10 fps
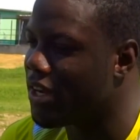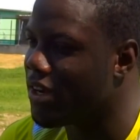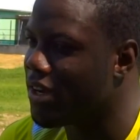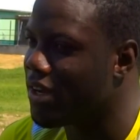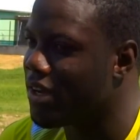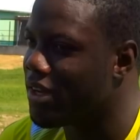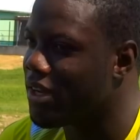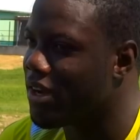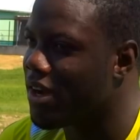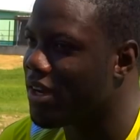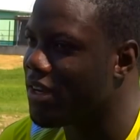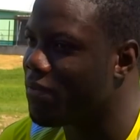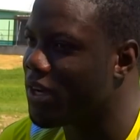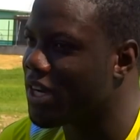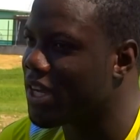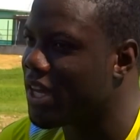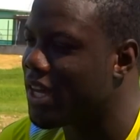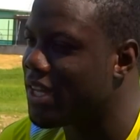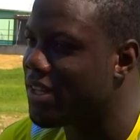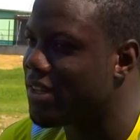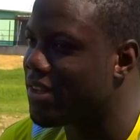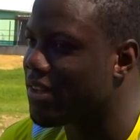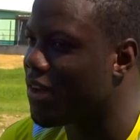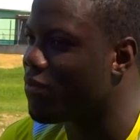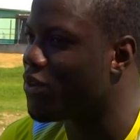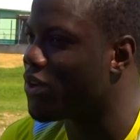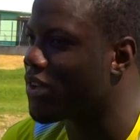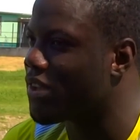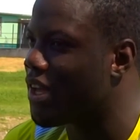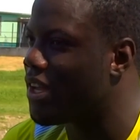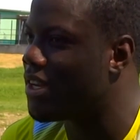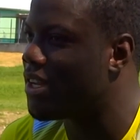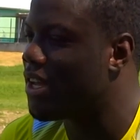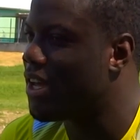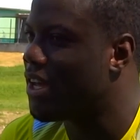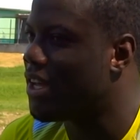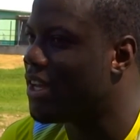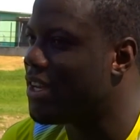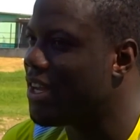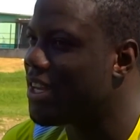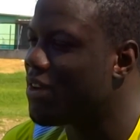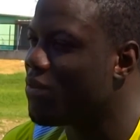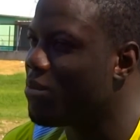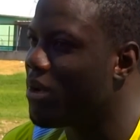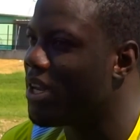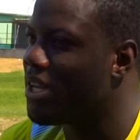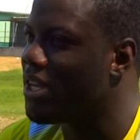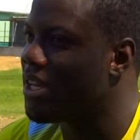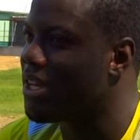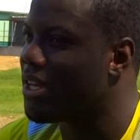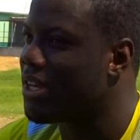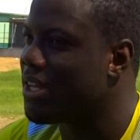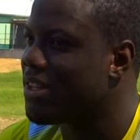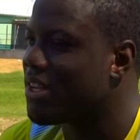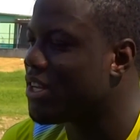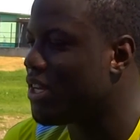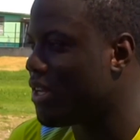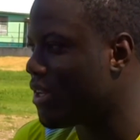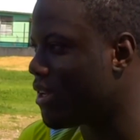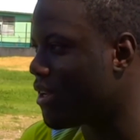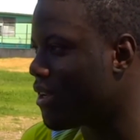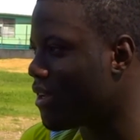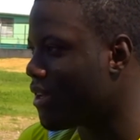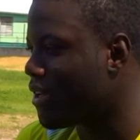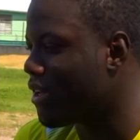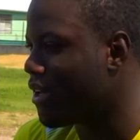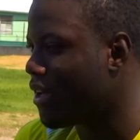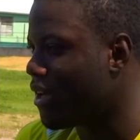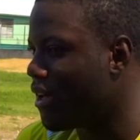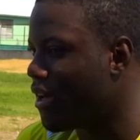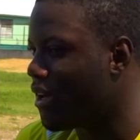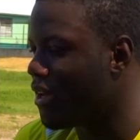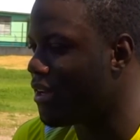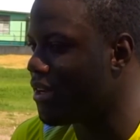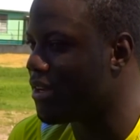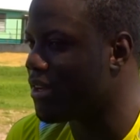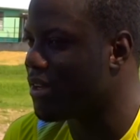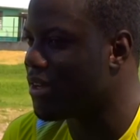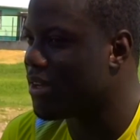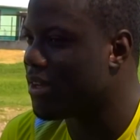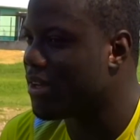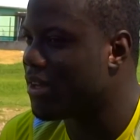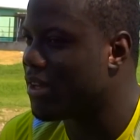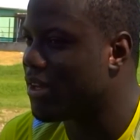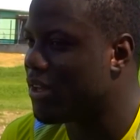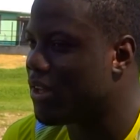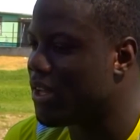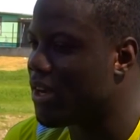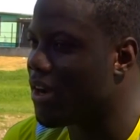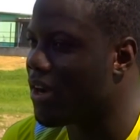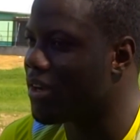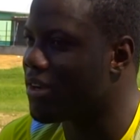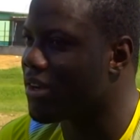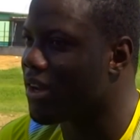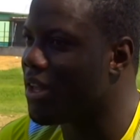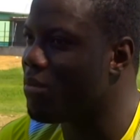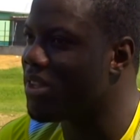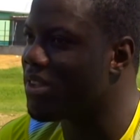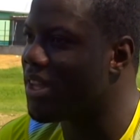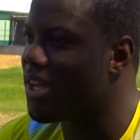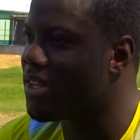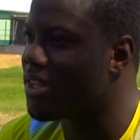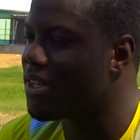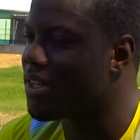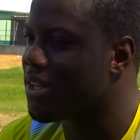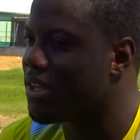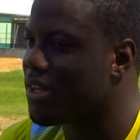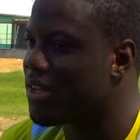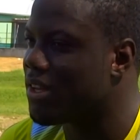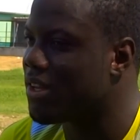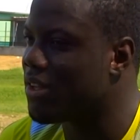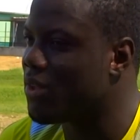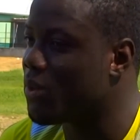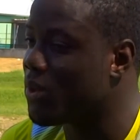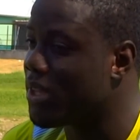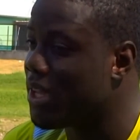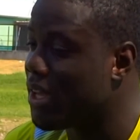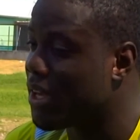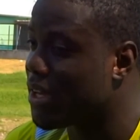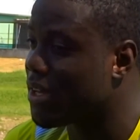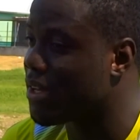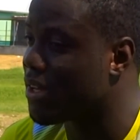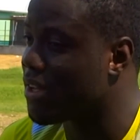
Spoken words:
there are different kinds of drugs and not everybody is a cheat. And there are limits that you could take